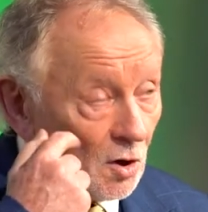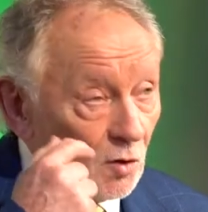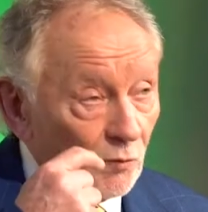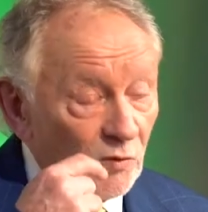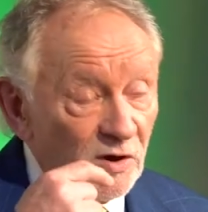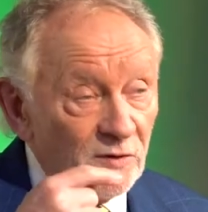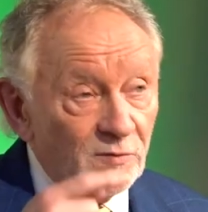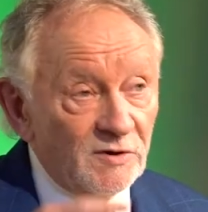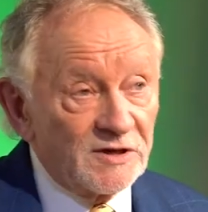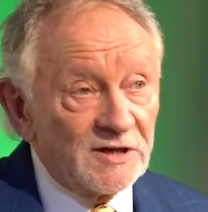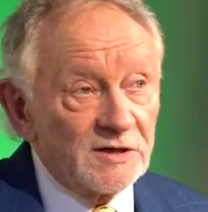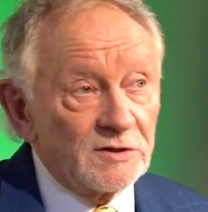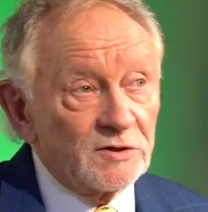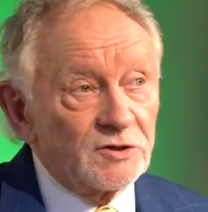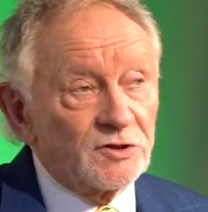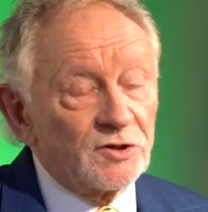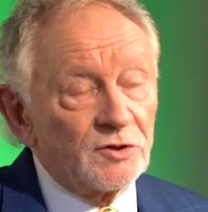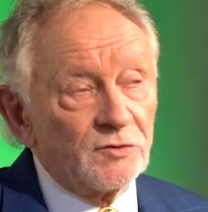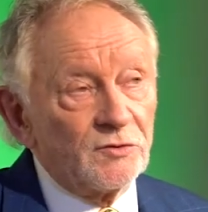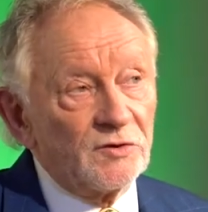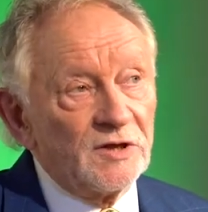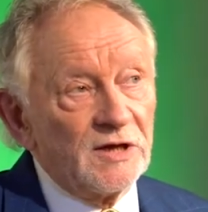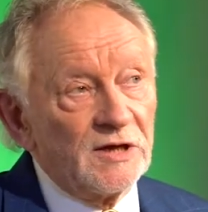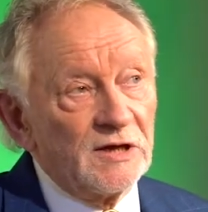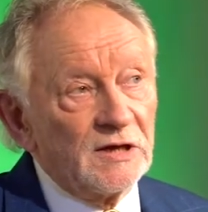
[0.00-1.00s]
we went
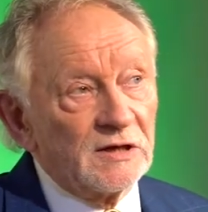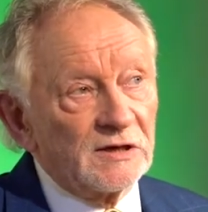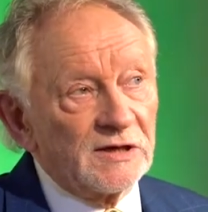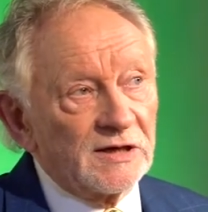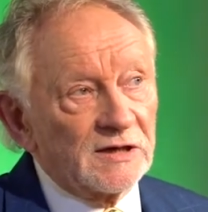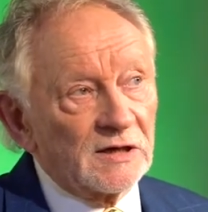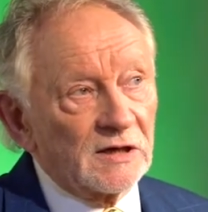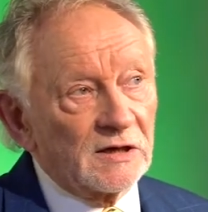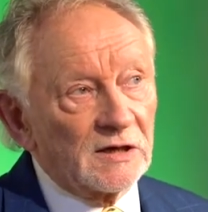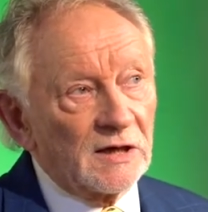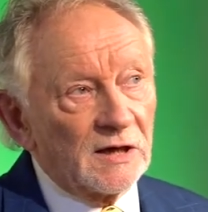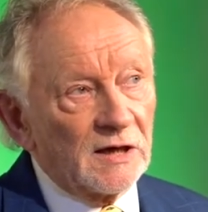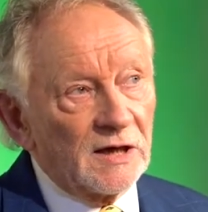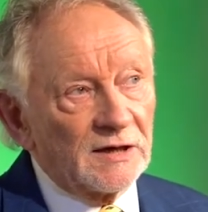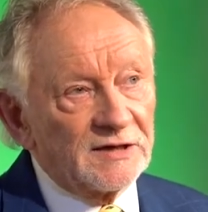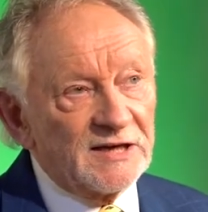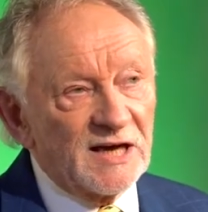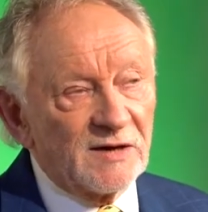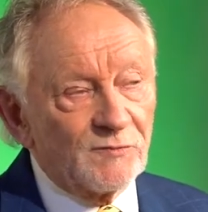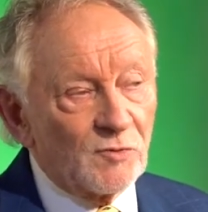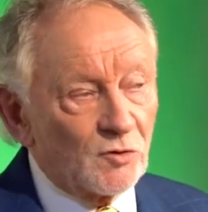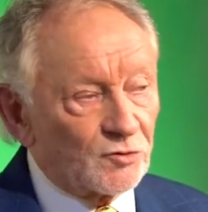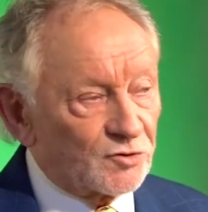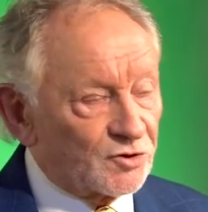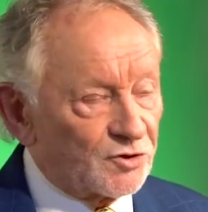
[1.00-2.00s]
into the little uh,
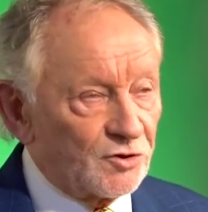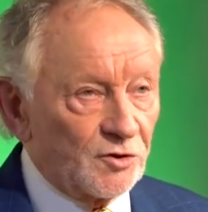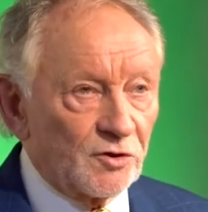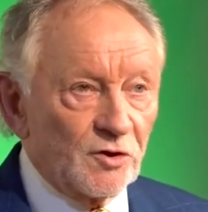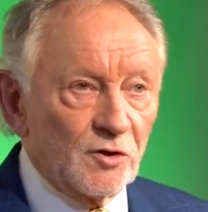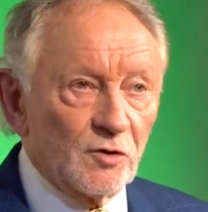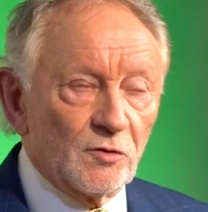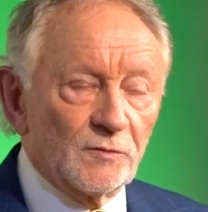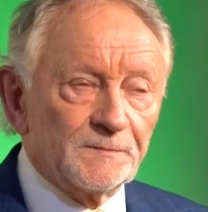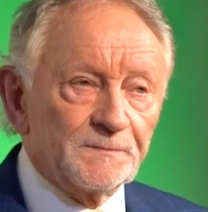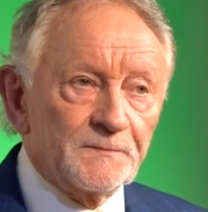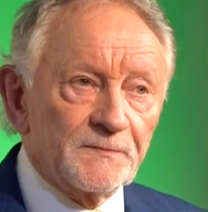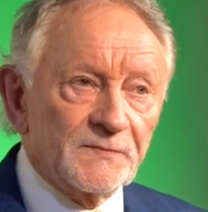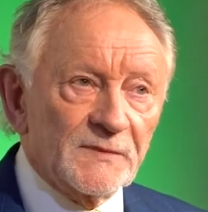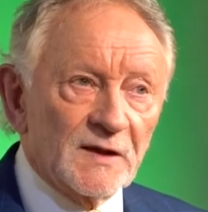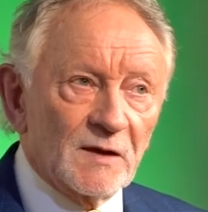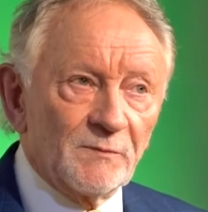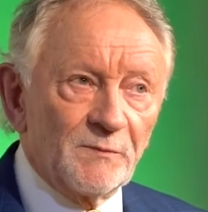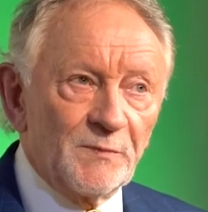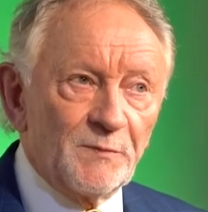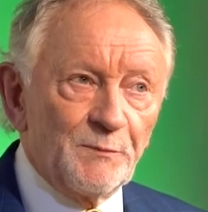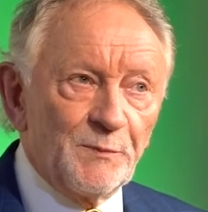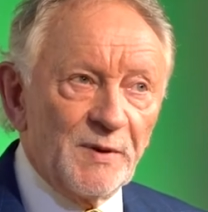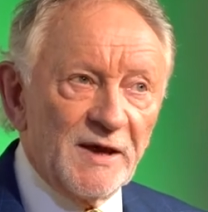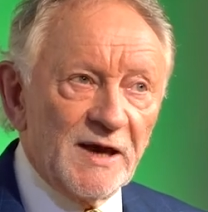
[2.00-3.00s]
demo studio
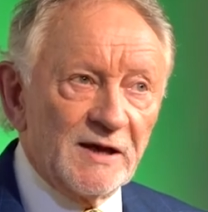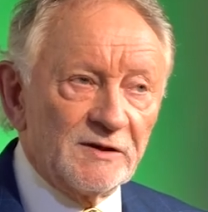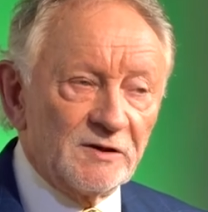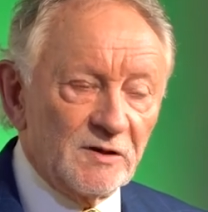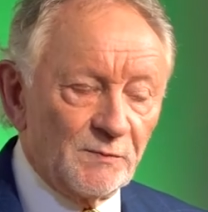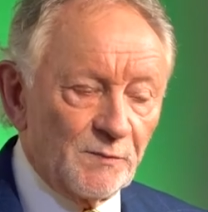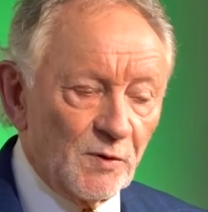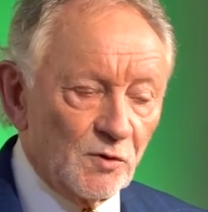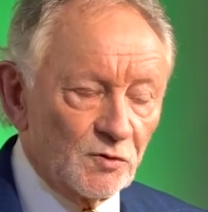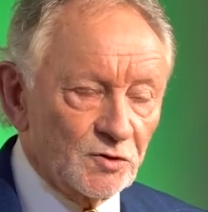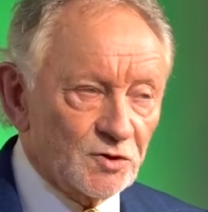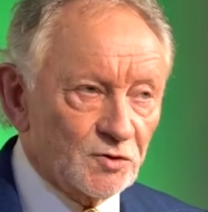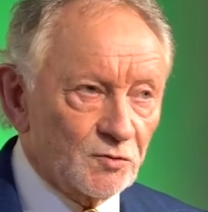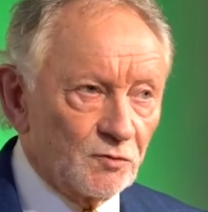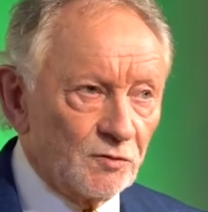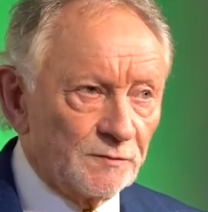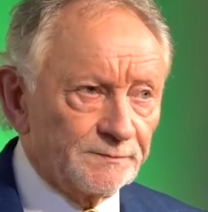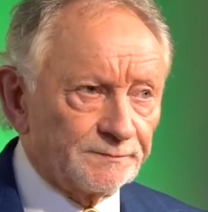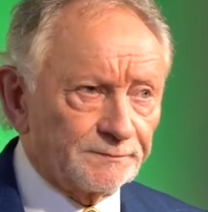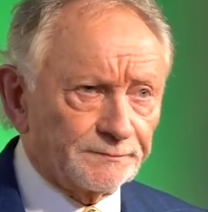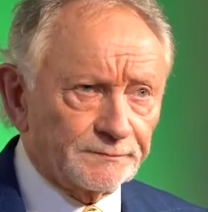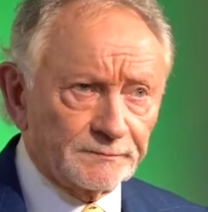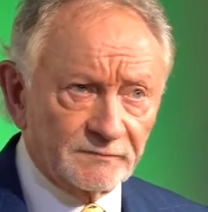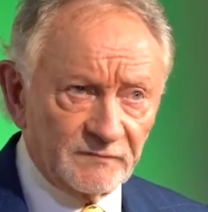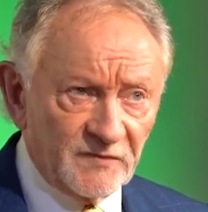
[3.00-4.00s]
behind the post room,
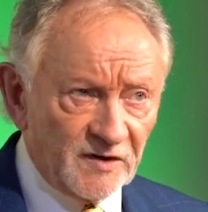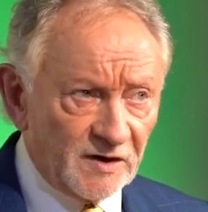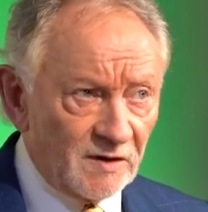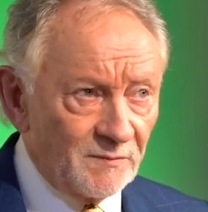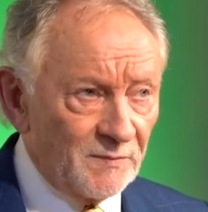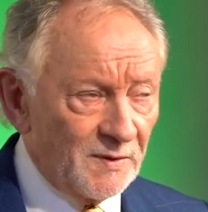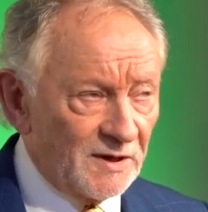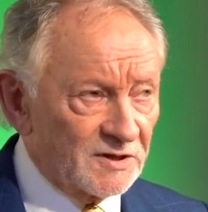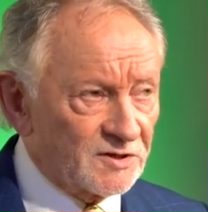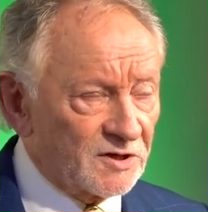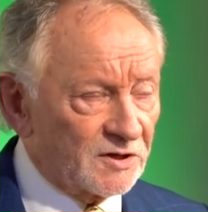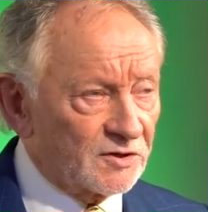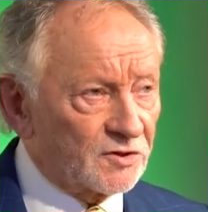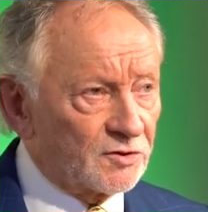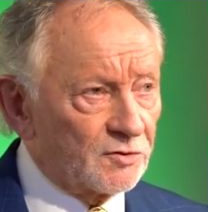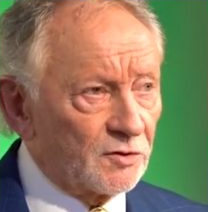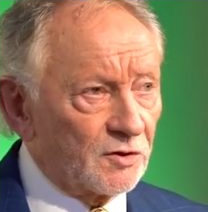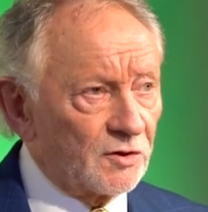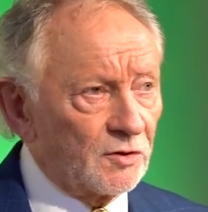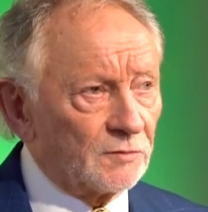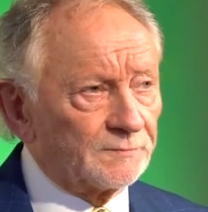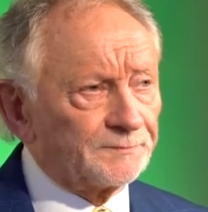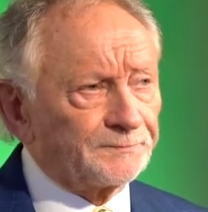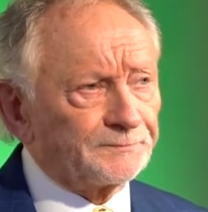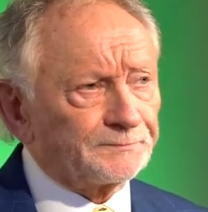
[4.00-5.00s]
very basic
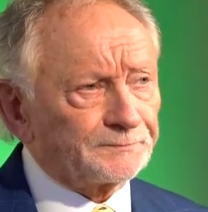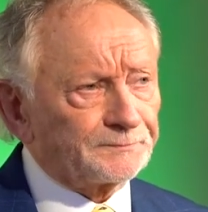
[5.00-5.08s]
studio.